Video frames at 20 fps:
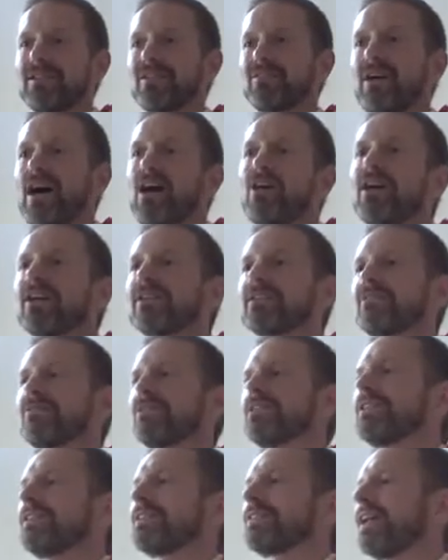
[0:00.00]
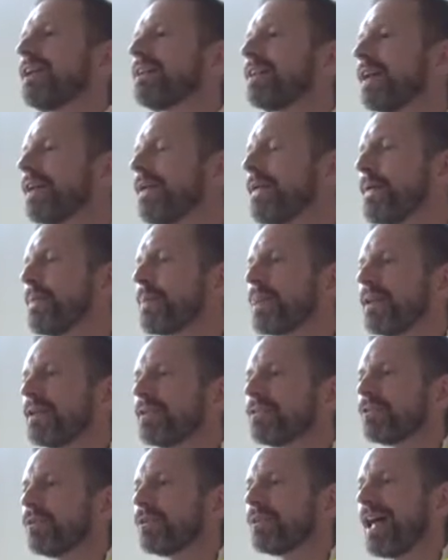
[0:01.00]
of our activities like that.
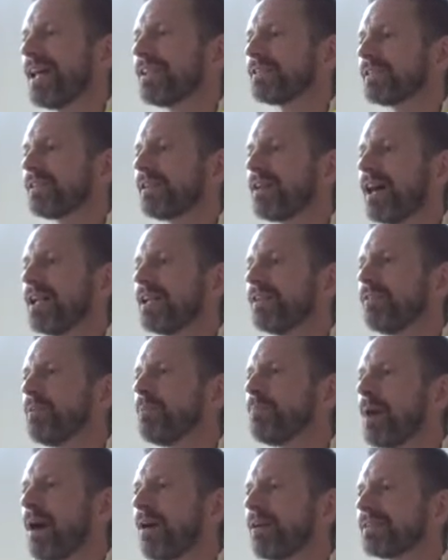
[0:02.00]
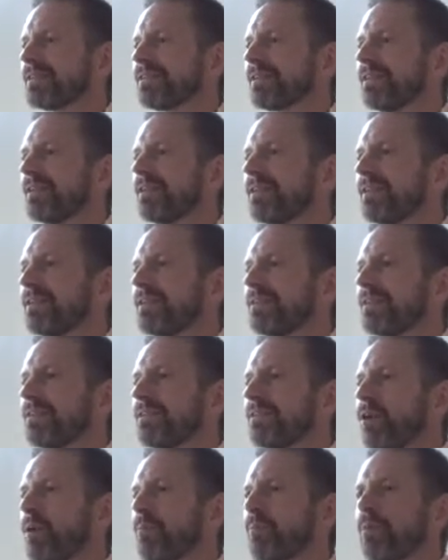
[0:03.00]
So that's a kind of embarrassing and
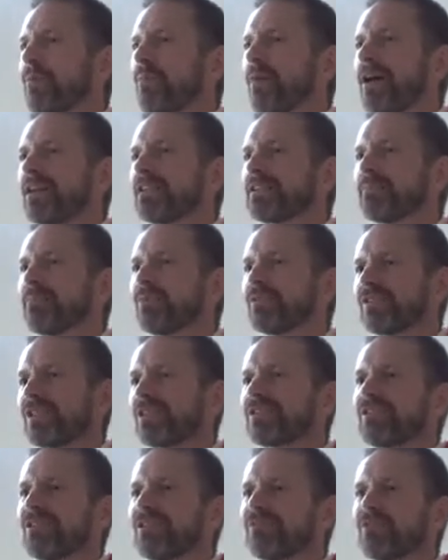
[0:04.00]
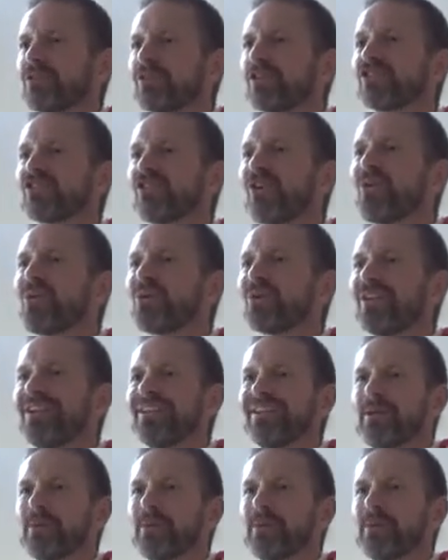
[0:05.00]
compromised position for the soul,